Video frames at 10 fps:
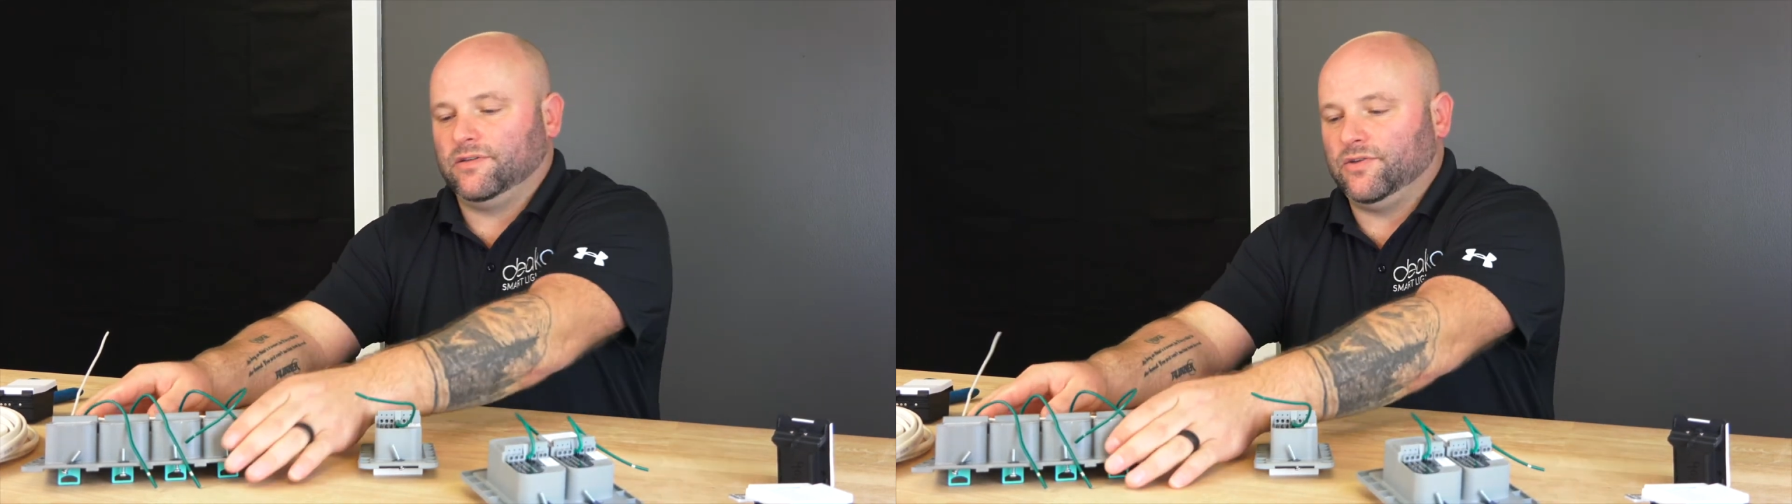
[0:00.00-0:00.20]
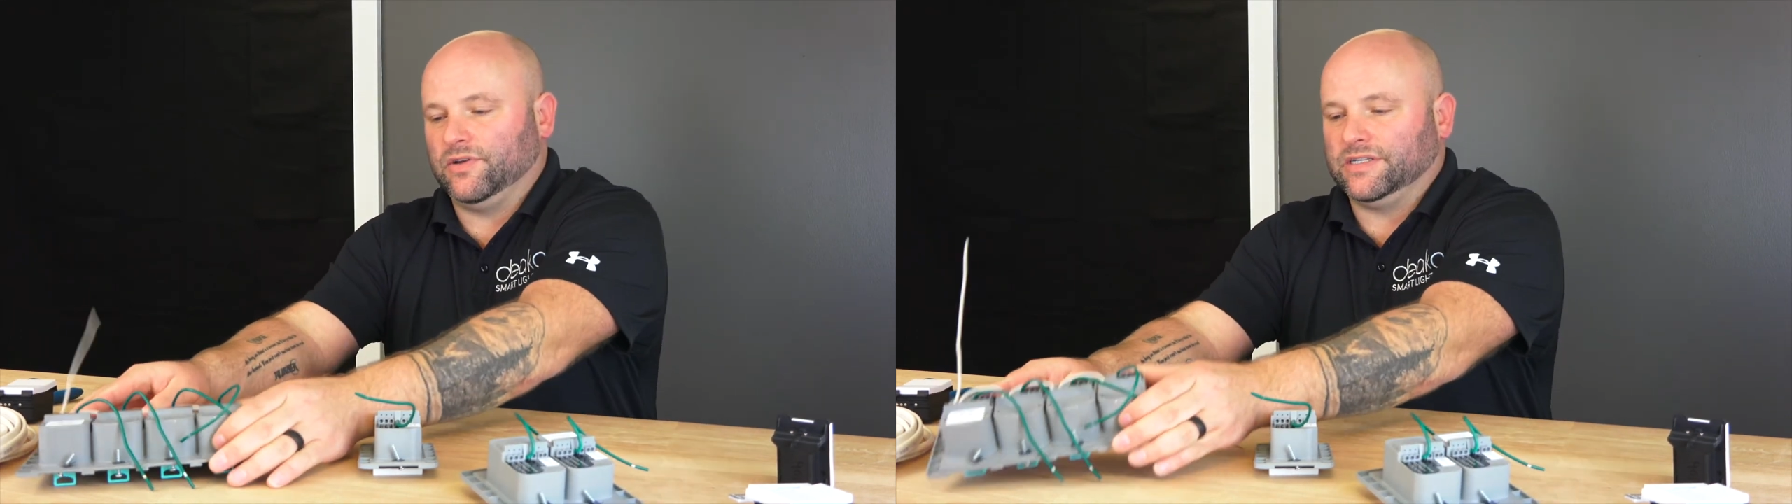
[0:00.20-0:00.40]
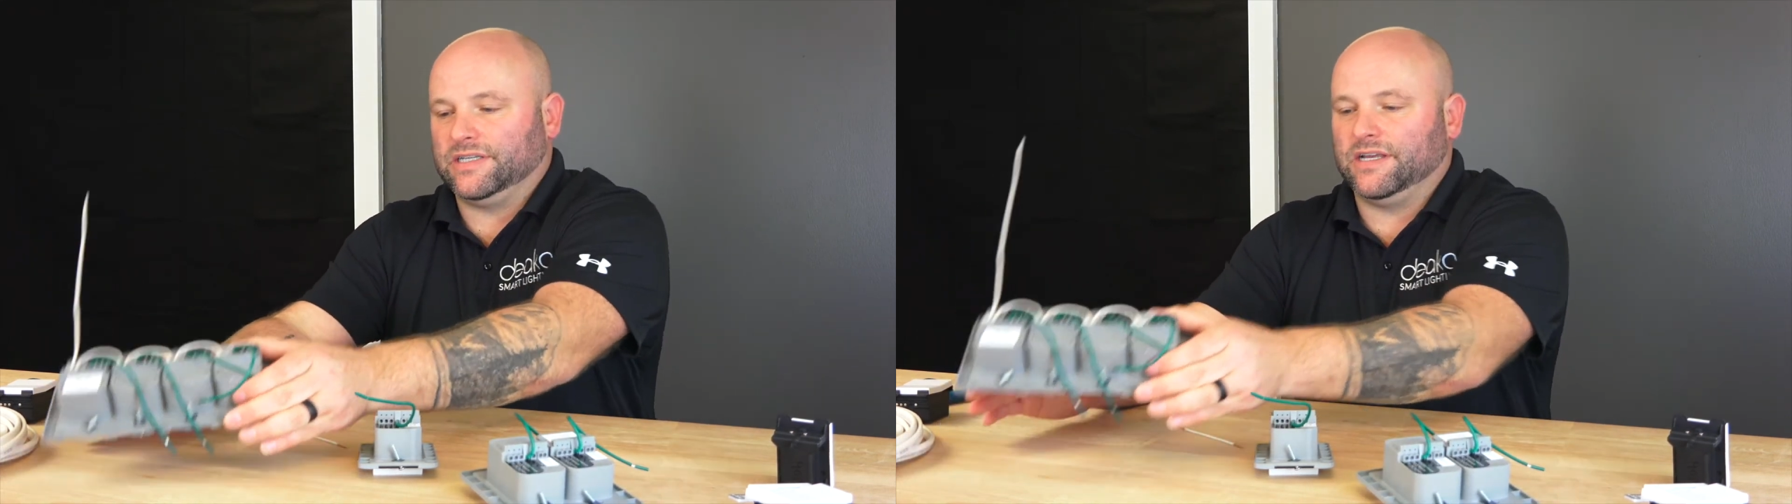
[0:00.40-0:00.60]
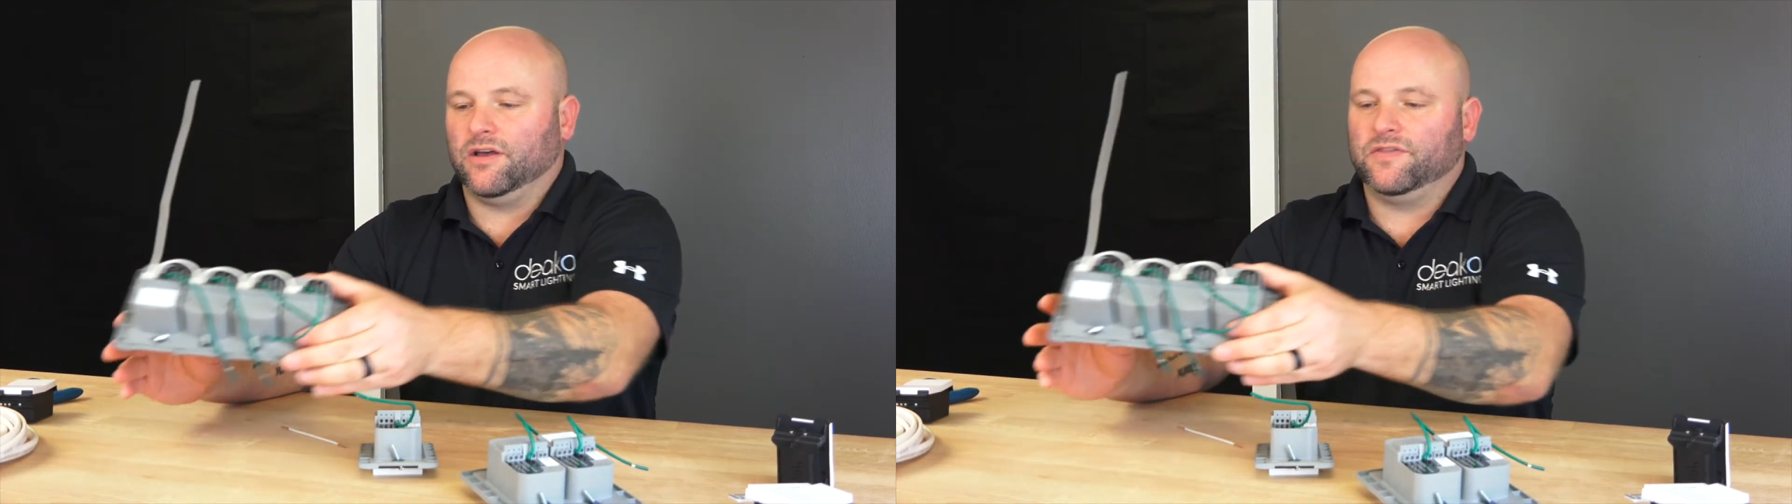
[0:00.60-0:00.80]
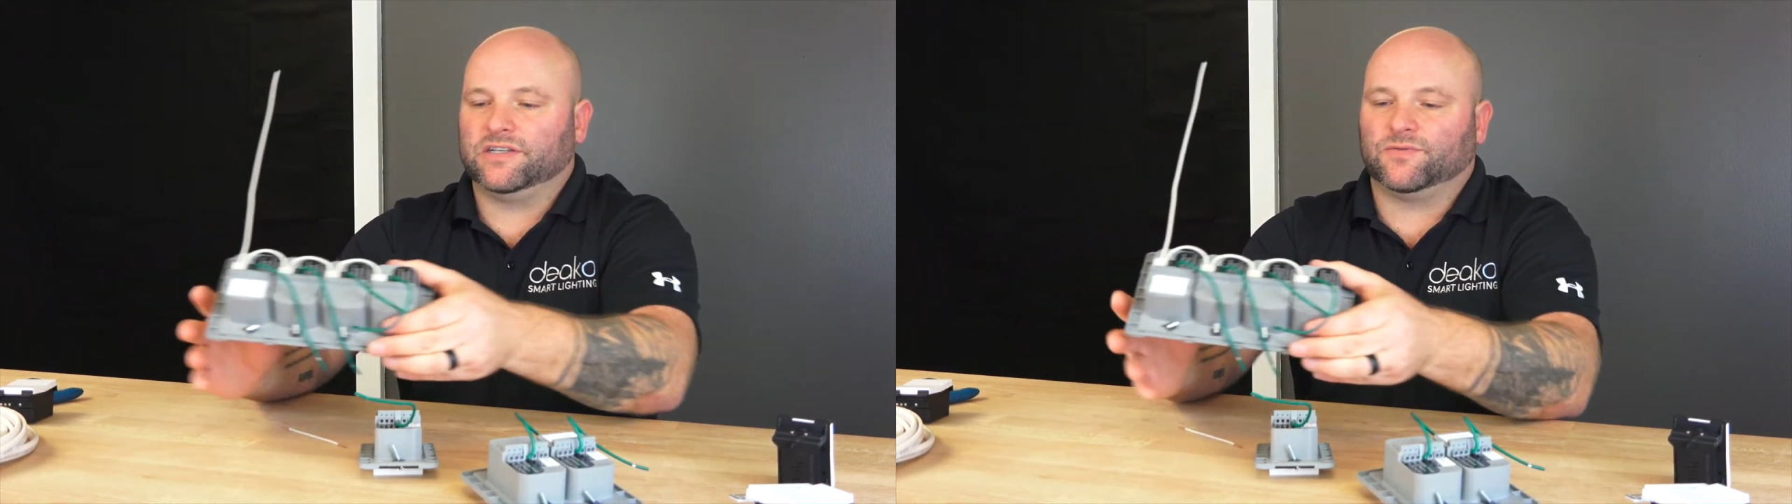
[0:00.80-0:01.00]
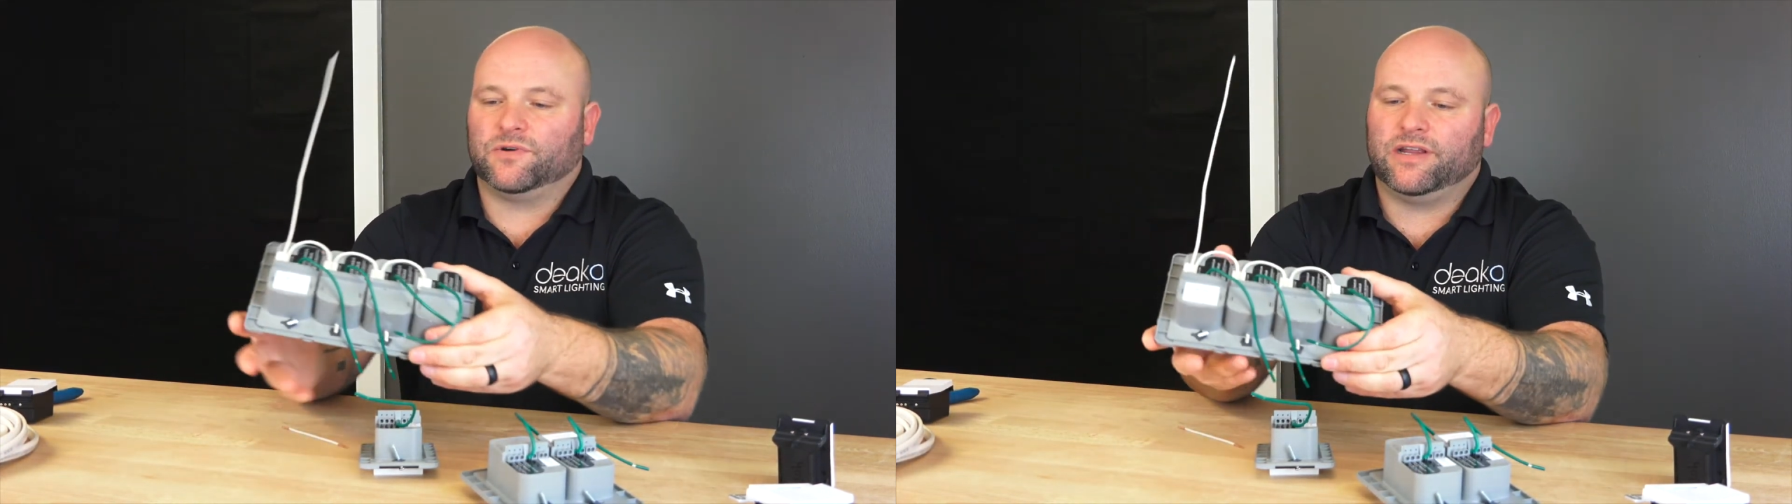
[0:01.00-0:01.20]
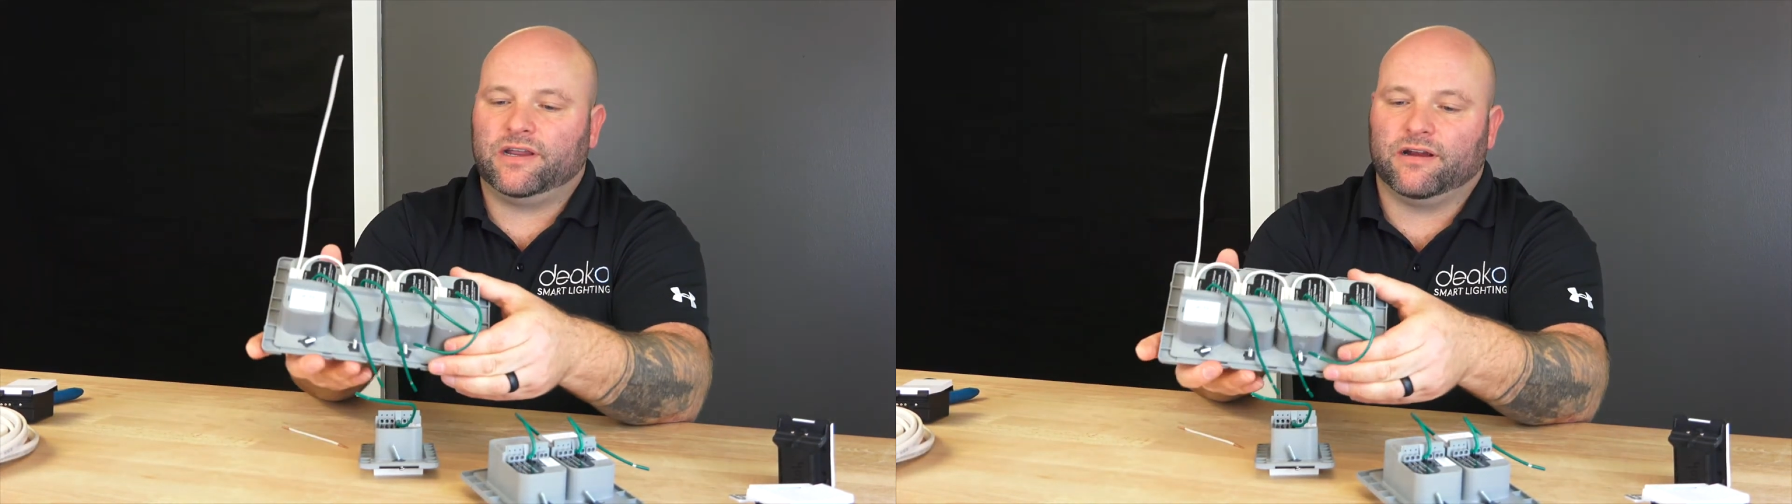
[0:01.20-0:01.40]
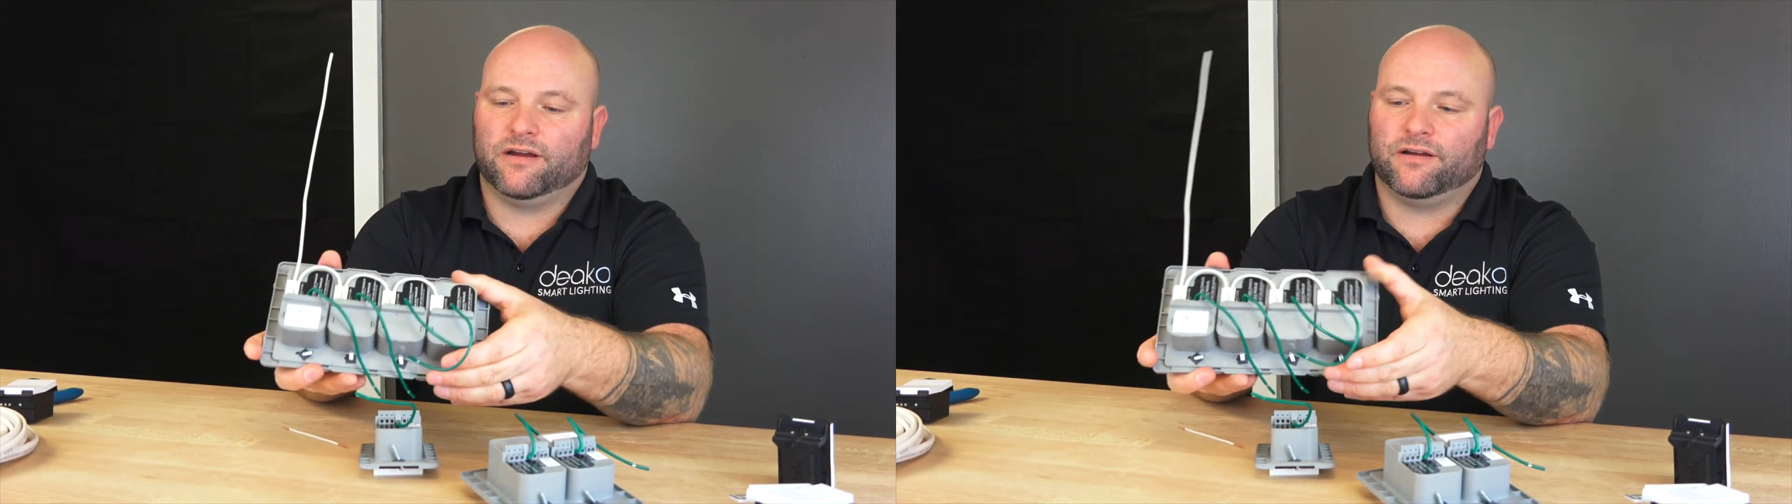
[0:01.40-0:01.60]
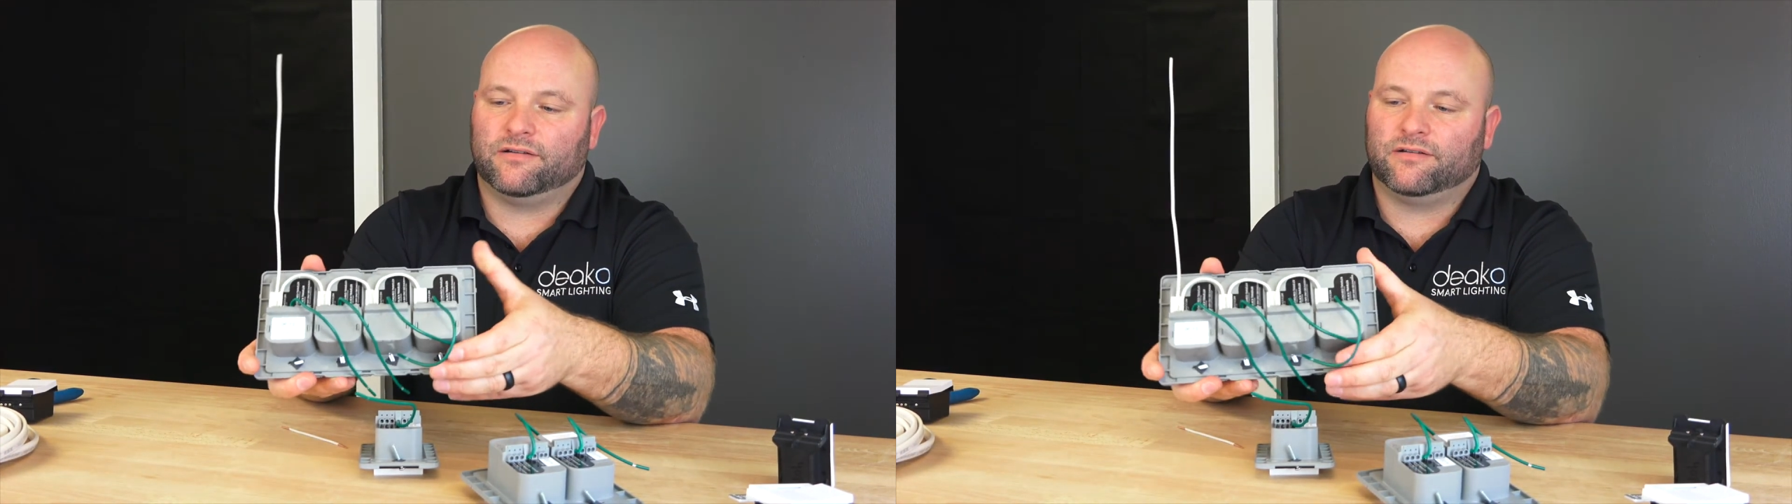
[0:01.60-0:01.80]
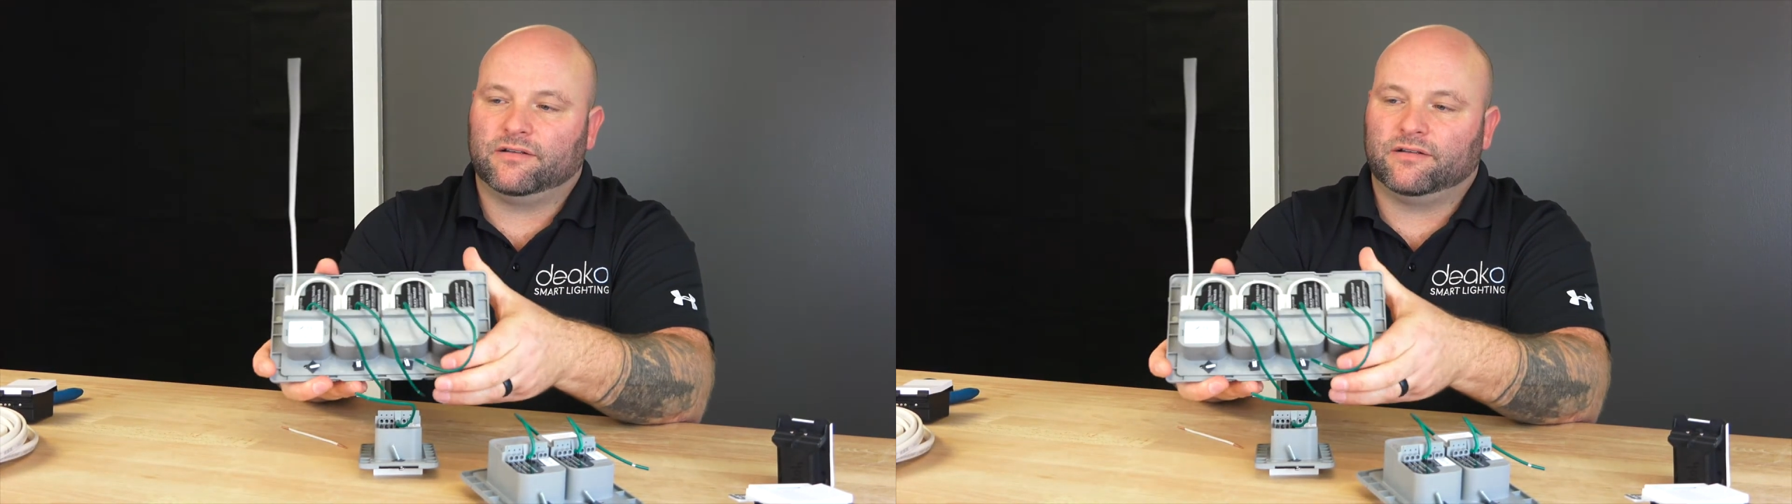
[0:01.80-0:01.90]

You can see on this one here,